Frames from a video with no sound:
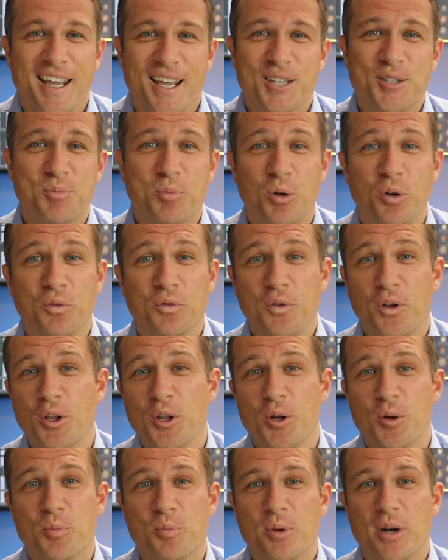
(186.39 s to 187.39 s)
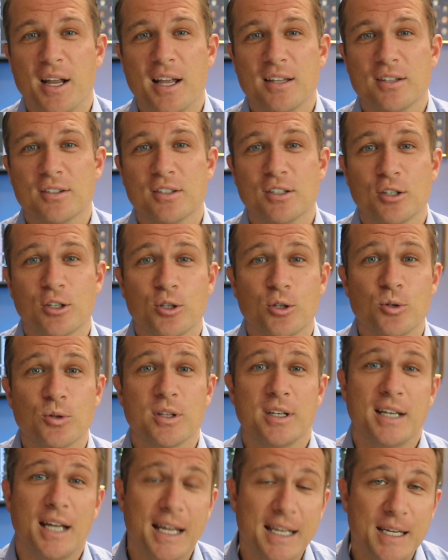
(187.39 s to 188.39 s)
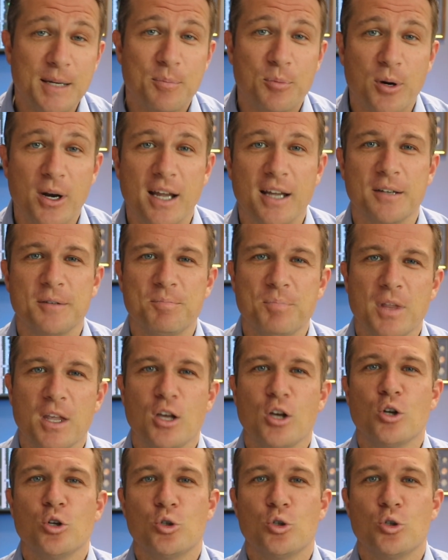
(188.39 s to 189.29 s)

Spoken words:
Its portfolio brands include the Nike brand,